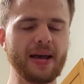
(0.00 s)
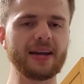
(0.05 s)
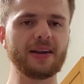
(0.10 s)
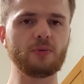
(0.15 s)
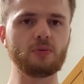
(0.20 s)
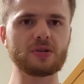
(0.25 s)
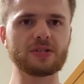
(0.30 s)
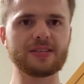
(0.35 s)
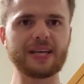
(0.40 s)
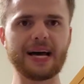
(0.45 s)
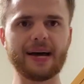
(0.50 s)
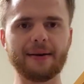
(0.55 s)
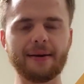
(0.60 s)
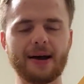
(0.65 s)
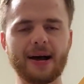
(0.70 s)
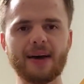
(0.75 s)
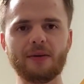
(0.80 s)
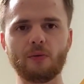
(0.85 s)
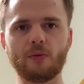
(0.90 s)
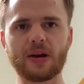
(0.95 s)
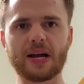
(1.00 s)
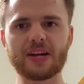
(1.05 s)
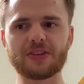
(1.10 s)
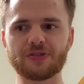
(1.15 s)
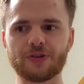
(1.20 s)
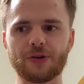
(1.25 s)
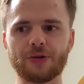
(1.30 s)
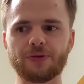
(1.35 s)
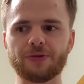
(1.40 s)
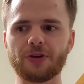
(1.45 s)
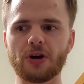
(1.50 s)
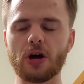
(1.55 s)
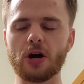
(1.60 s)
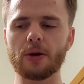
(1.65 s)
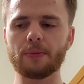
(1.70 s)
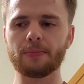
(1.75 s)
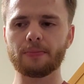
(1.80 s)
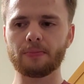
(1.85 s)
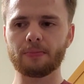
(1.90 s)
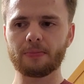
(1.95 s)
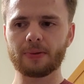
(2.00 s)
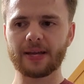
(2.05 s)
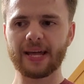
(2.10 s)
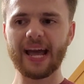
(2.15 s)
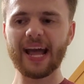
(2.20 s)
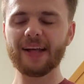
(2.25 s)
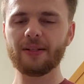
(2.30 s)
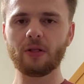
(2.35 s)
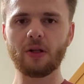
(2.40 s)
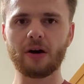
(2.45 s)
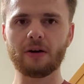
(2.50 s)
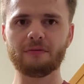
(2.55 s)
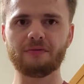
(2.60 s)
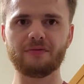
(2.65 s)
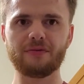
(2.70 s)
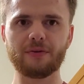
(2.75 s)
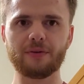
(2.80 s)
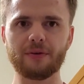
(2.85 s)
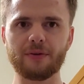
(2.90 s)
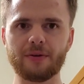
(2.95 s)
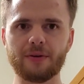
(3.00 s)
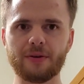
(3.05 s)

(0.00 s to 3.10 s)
And it was that night when I turned on K-Love.